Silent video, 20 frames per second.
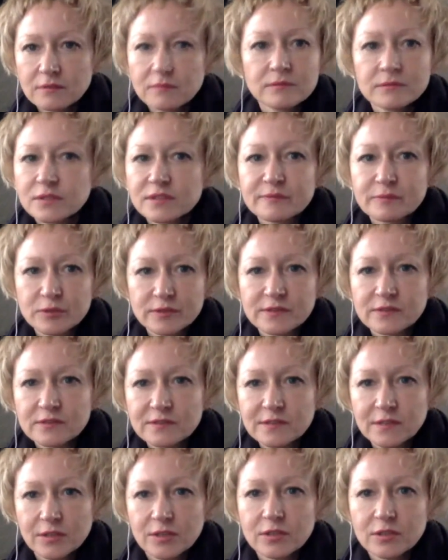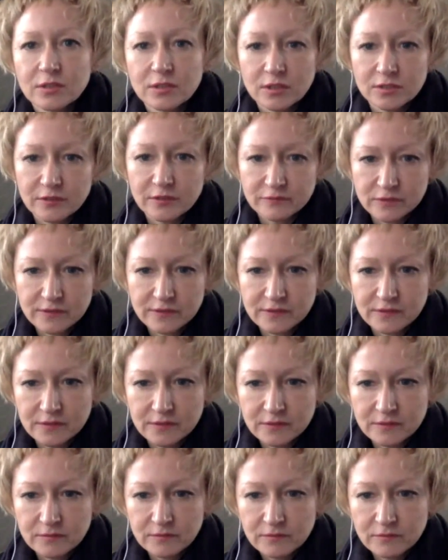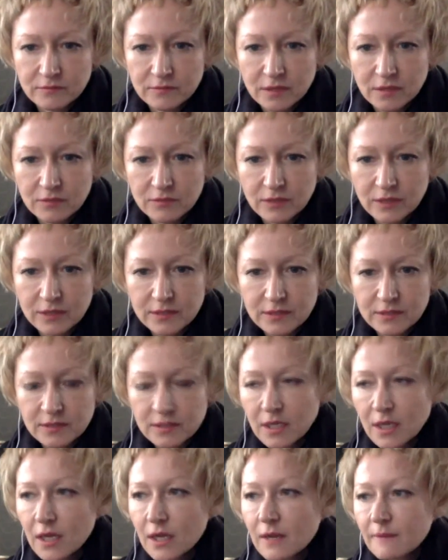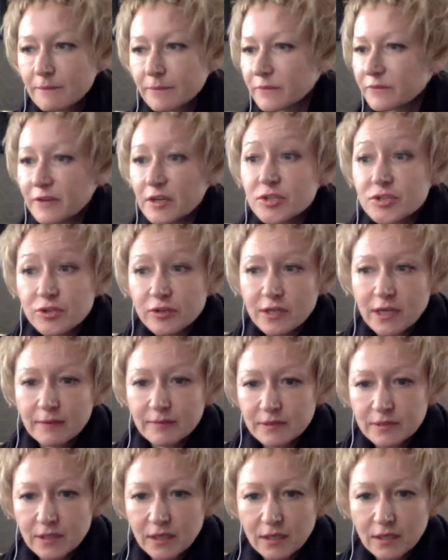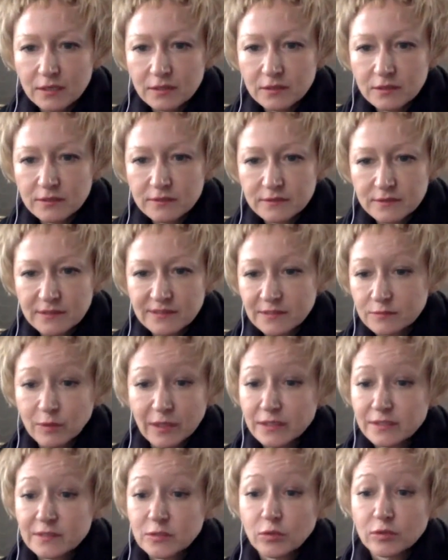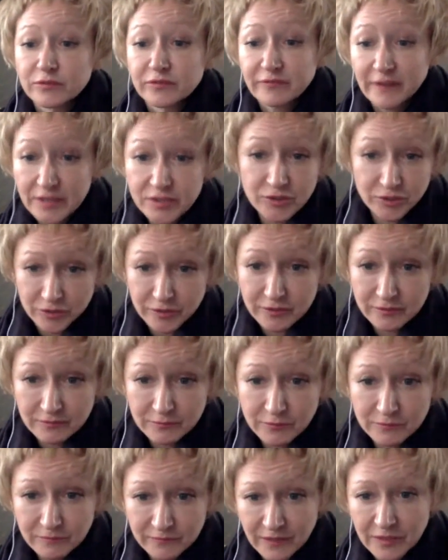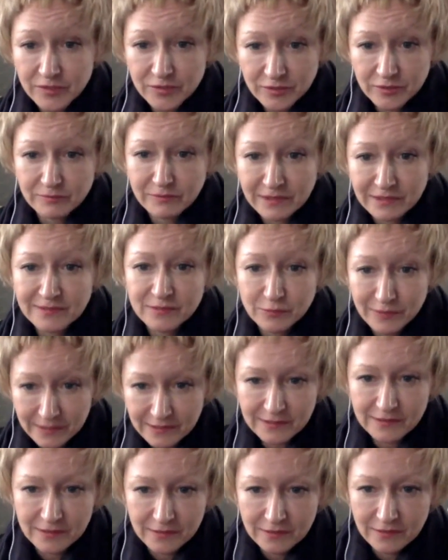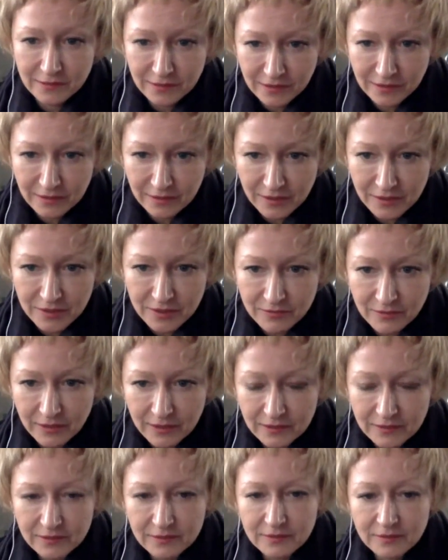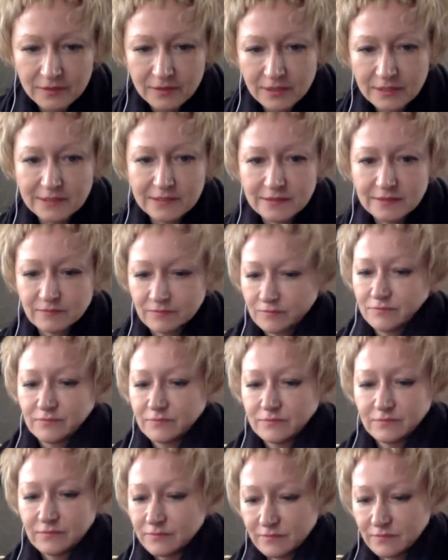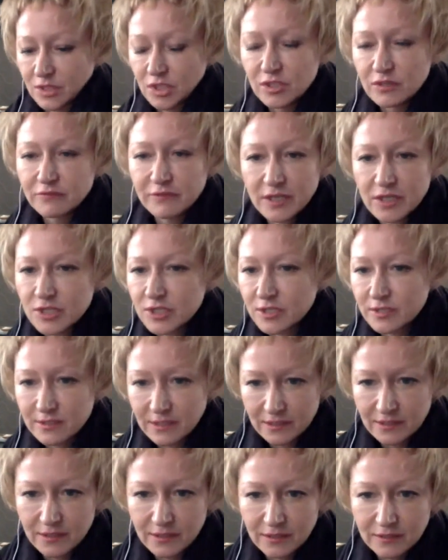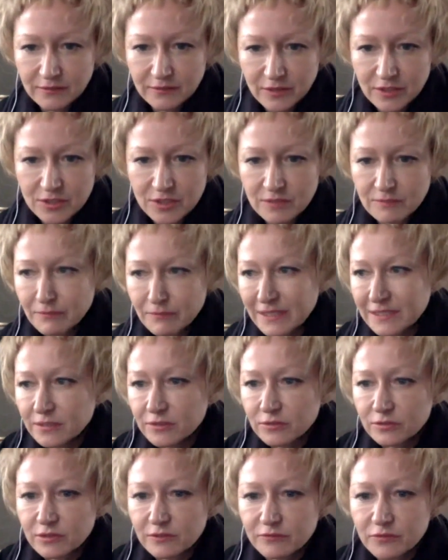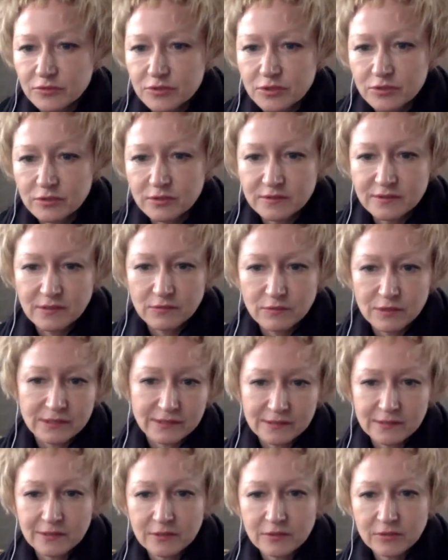this person is taking a lot of risk, right? Venture capital, that's why it's called venture. Venture means risk in English, right? It's innovation, technical innovation. Betting on the future is a risk,